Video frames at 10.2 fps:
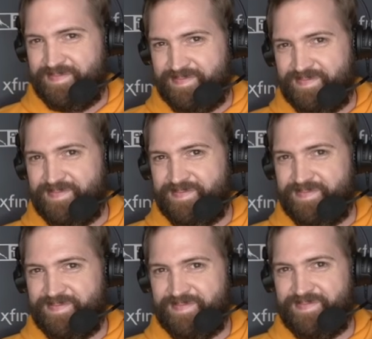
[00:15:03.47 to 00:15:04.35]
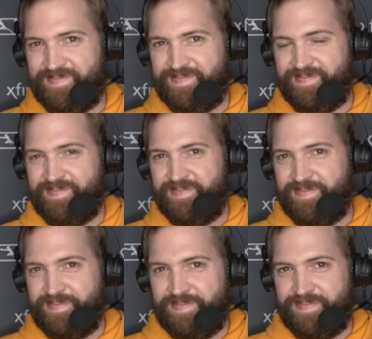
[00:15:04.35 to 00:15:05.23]

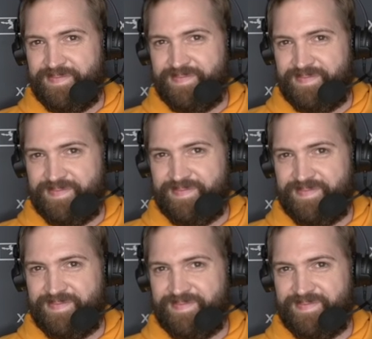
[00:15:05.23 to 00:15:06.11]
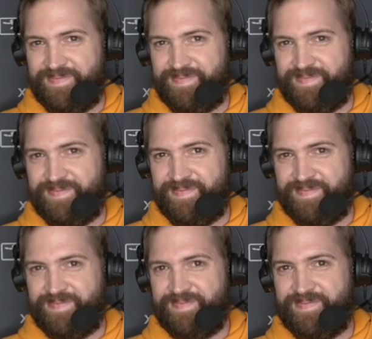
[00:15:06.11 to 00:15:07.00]

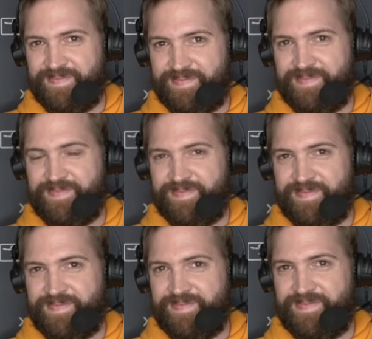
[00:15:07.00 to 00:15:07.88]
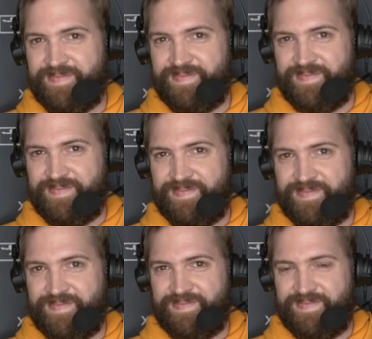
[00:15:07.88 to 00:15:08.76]

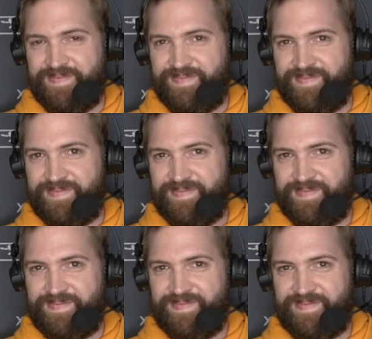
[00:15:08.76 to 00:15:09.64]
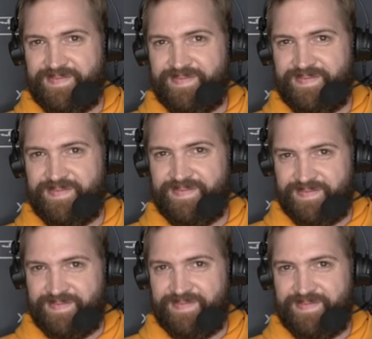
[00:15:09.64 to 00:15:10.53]

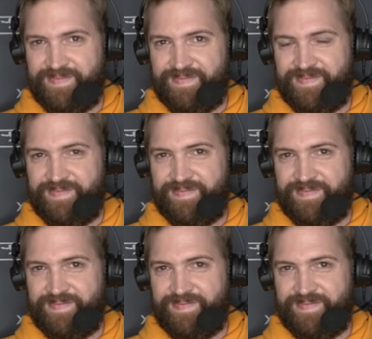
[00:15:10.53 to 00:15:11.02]
[no speech]